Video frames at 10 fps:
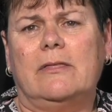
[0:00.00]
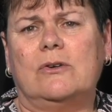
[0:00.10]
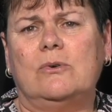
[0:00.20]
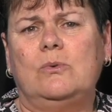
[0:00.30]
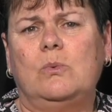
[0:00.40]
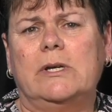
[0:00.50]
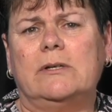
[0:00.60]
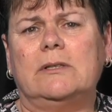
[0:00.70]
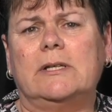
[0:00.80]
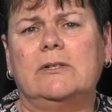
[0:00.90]
The
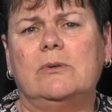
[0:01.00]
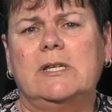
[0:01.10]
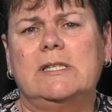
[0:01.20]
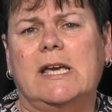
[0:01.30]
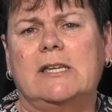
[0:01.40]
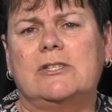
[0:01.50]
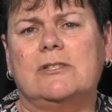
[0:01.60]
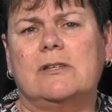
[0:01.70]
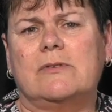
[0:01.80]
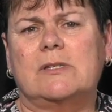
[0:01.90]
goodwill and good
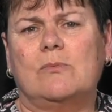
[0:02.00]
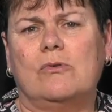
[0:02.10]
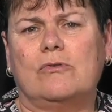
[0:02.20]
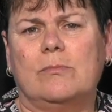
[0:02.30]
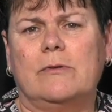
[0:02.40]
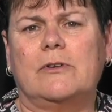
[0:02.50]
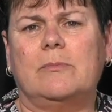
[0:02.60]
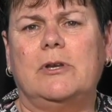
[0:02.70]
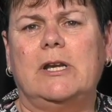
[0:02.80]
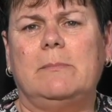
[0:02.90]
intentions of a small group of
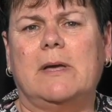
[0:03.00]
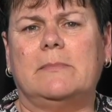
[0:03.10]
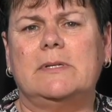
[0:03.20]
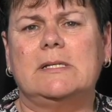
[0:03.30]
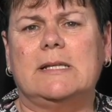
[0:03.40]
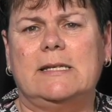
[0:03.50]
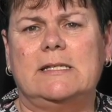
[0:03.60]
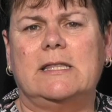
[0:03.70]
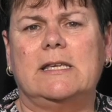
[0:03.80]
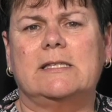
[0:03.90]
community members led
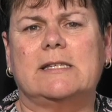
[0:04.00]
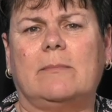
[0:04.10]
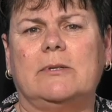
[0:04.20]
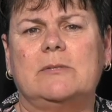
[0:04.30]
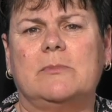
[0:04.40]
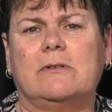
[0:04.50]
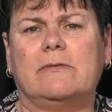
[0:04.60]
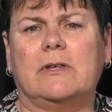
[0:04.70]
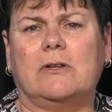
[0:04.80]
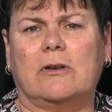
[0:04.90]
to the establishment
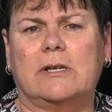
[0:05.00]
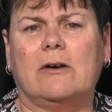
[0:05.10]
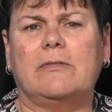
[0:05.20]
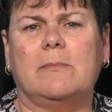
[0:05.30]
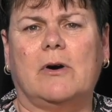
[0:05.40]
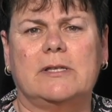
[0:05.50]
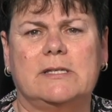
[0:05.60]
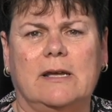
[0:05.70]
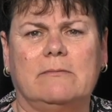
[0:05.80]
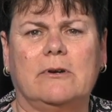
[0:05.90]
of the Loddon Healthy
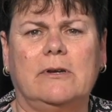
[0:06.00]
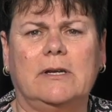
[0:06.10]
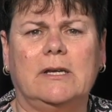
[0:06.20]
Minds network.